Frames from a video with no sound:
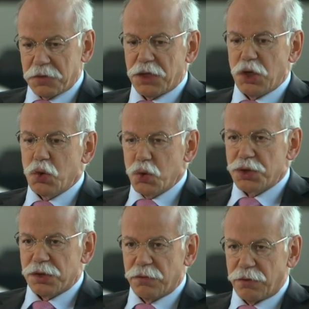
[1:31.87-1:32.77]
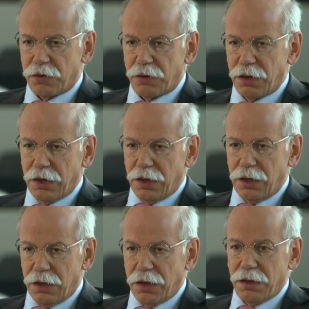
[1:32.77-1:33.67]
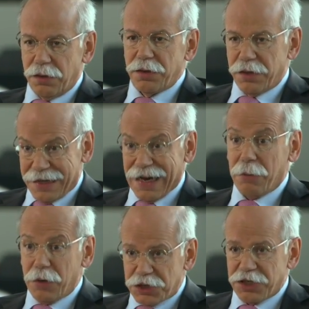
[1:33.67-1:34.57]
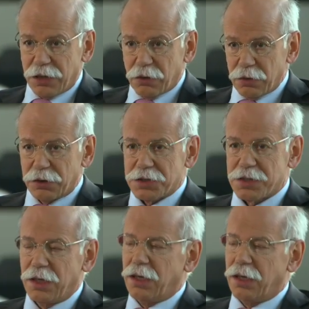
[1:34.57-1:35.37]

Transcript: delusion for the Daimler shareholders,